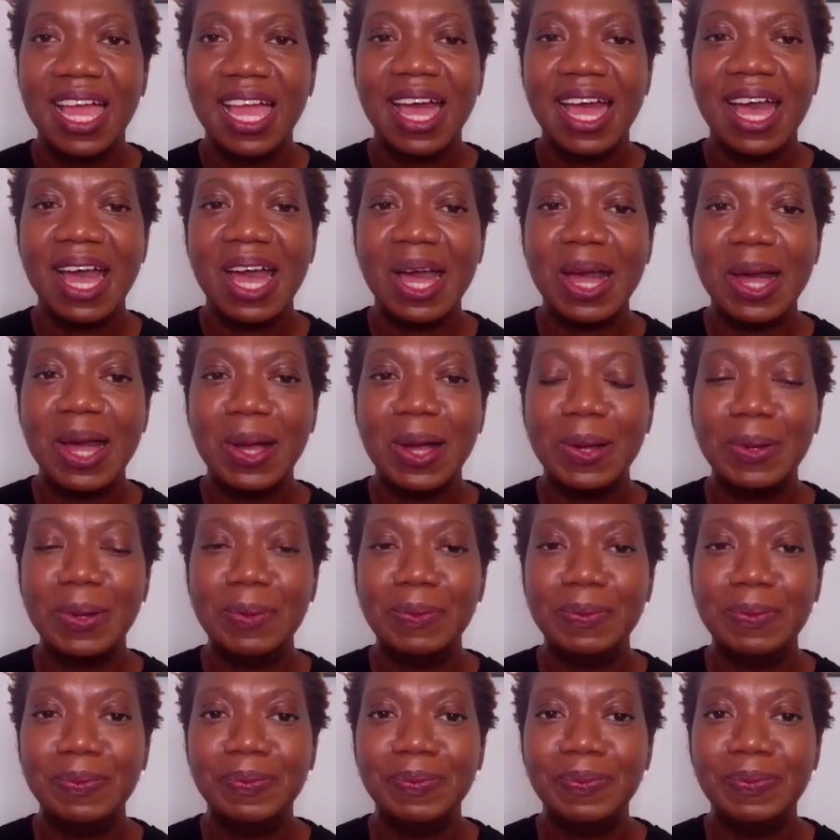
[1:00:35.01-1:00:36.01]

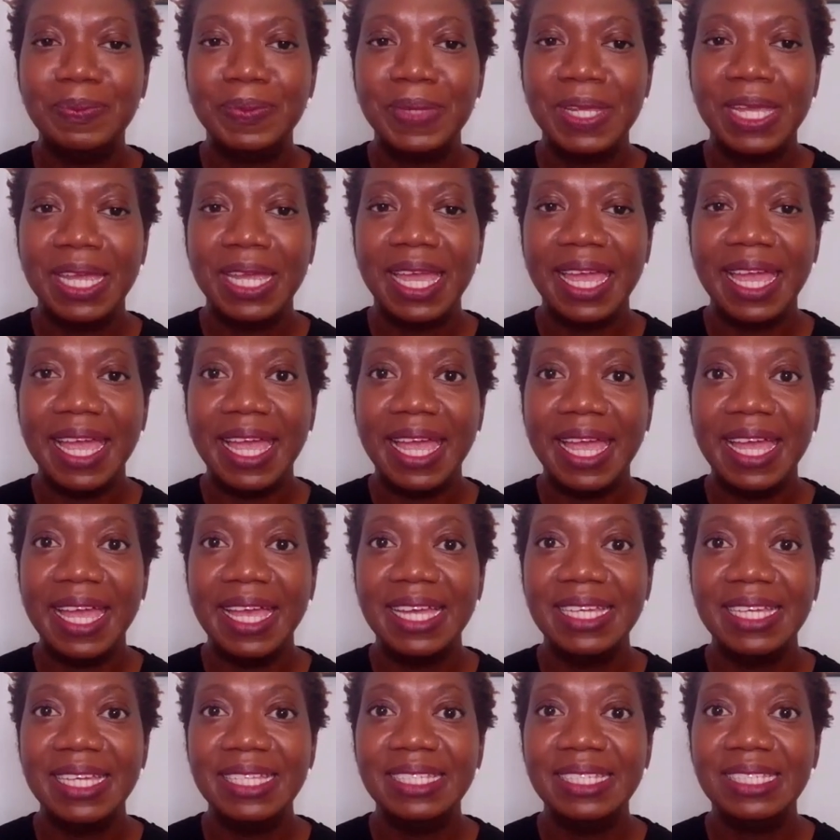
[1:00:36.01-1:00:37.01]
And
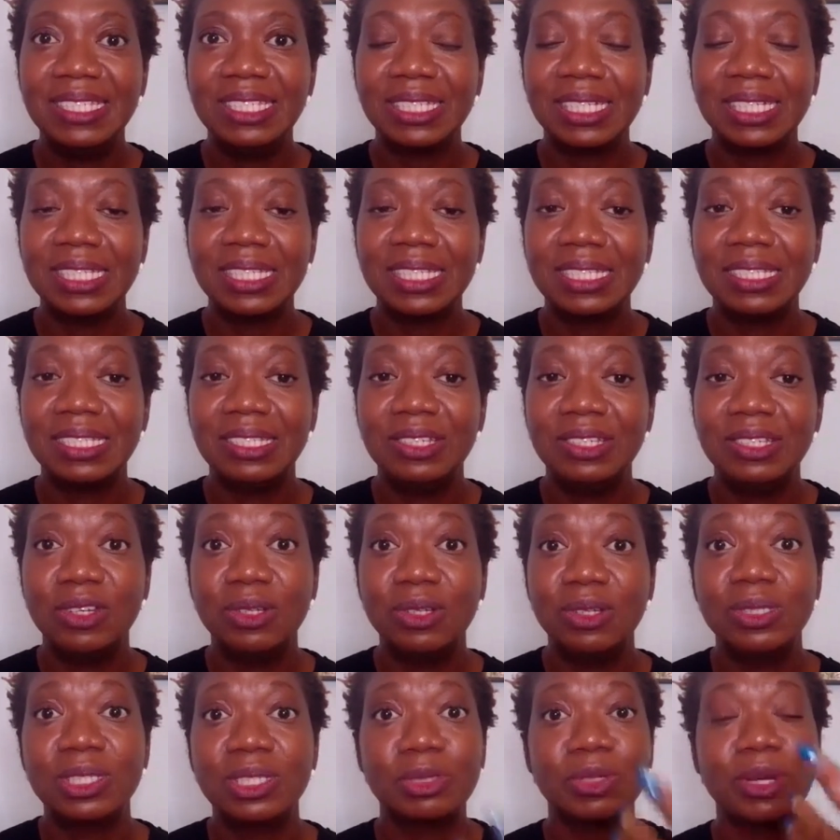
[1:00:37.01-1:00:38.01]
just,
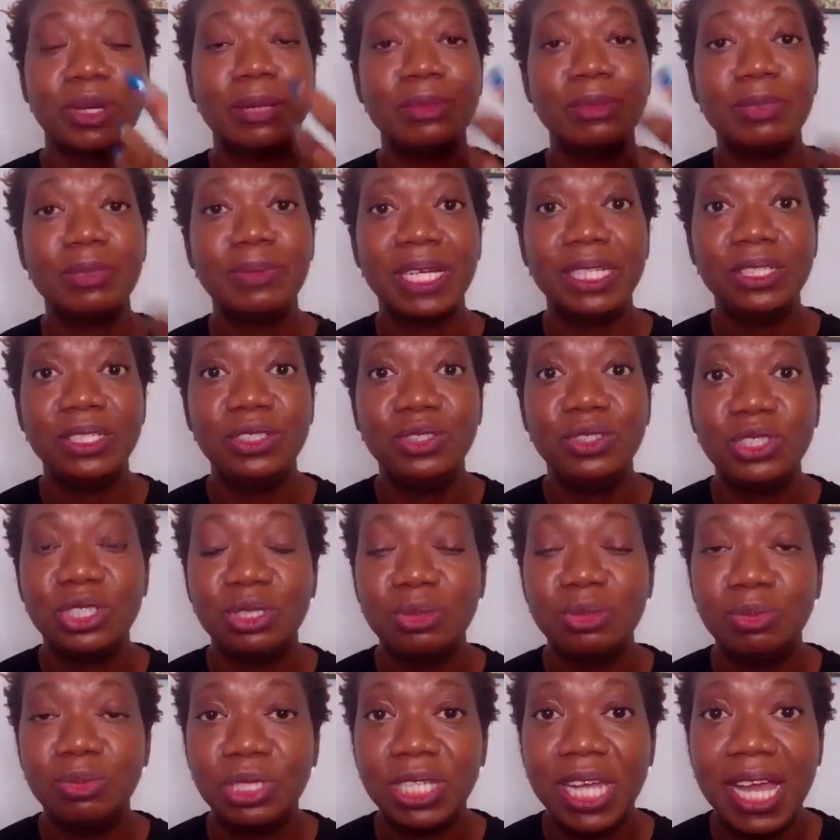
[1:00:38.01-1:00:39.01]
subscribe to my
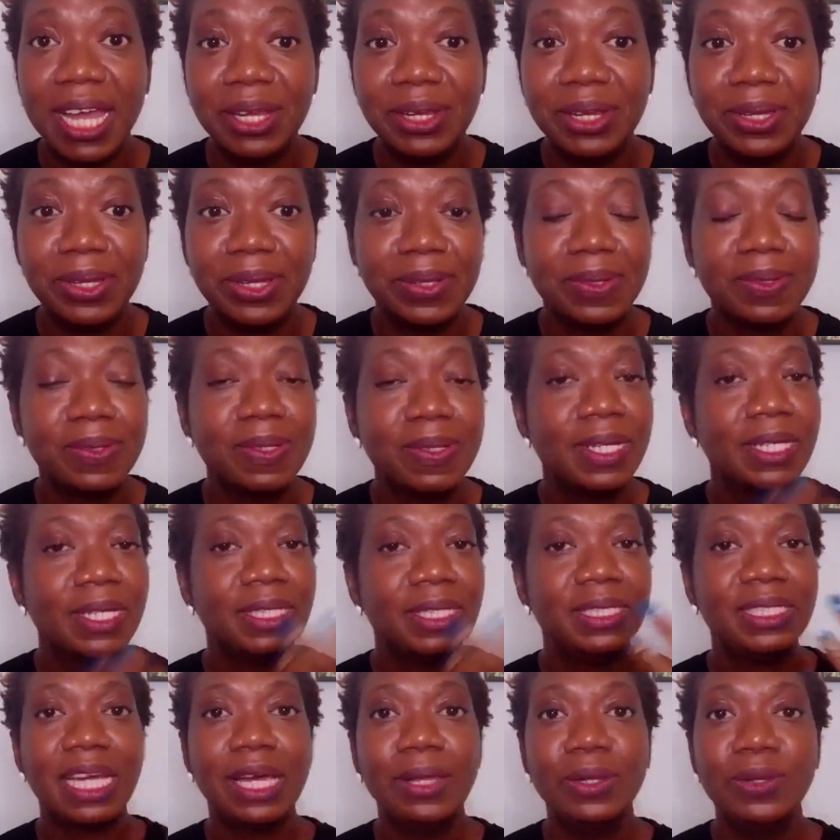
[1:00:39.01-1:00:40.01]
YouTube channel,
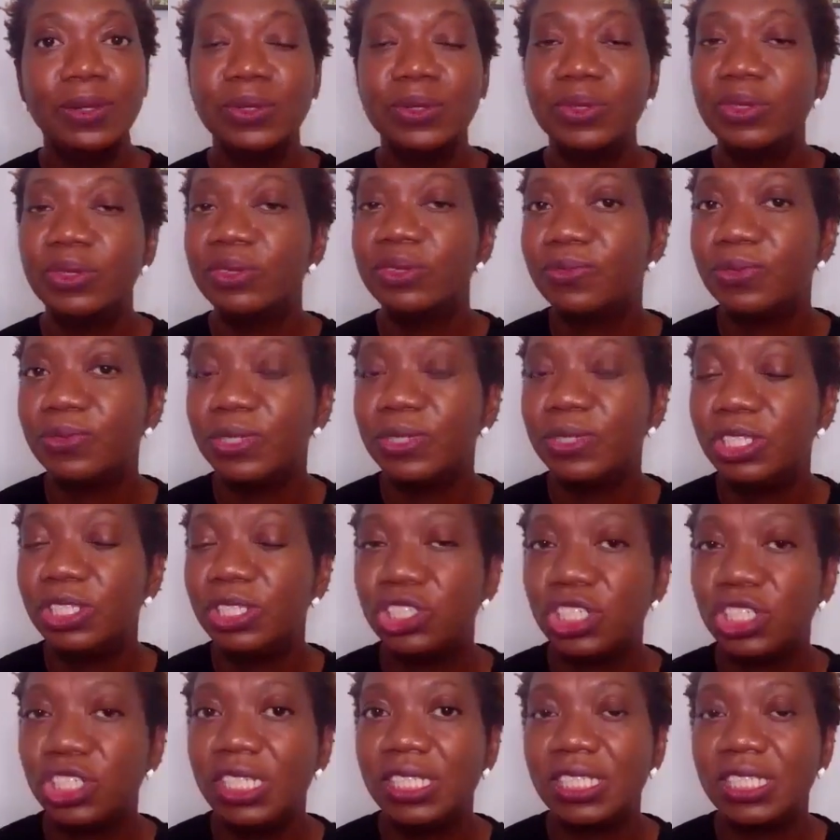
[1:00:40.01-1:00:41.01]
download the free
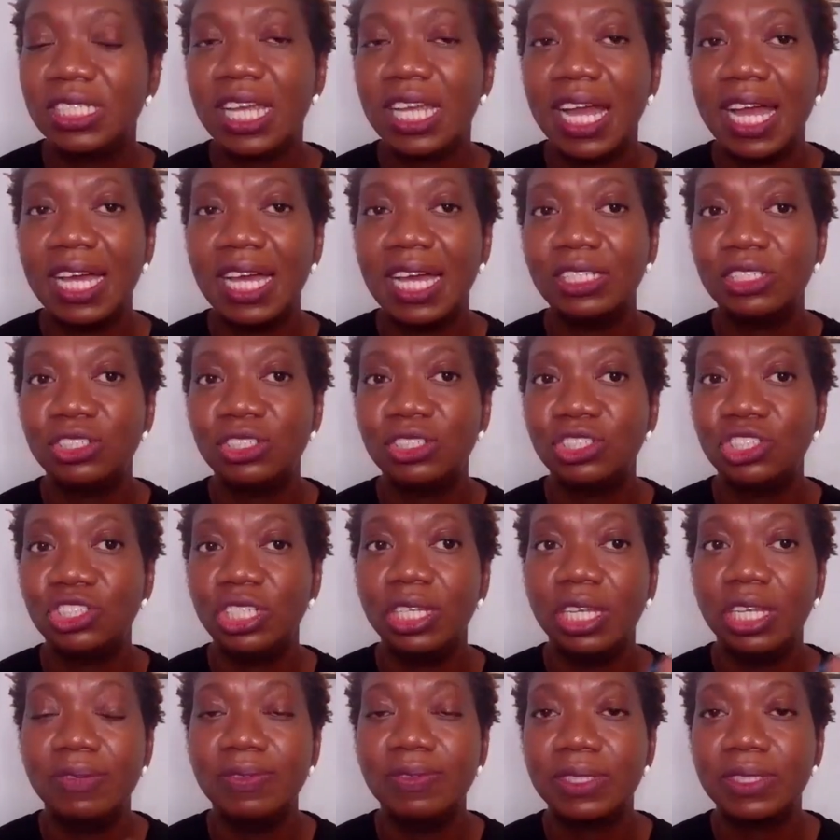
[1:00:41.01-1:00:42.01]
sheets at
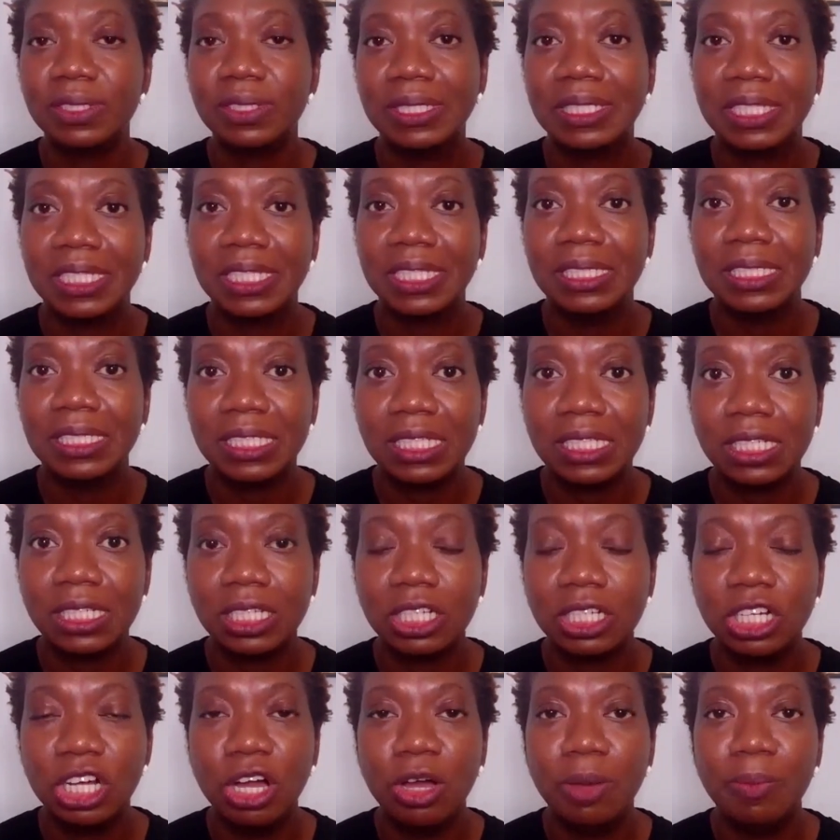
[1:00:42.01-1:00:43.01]

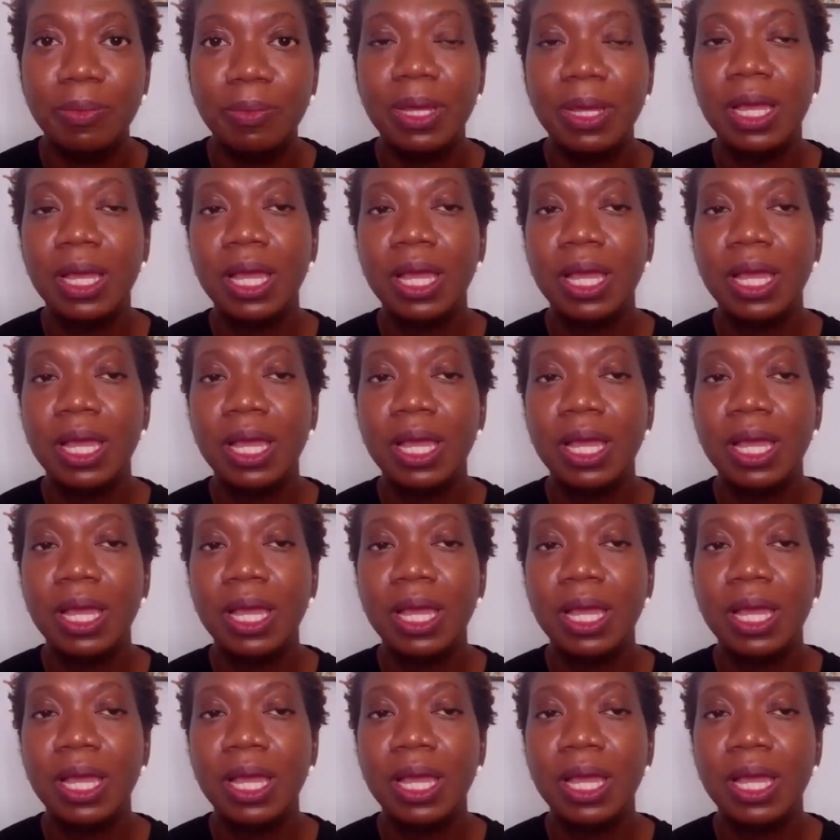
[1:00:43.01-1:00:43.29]
shelovesgoodthings.com.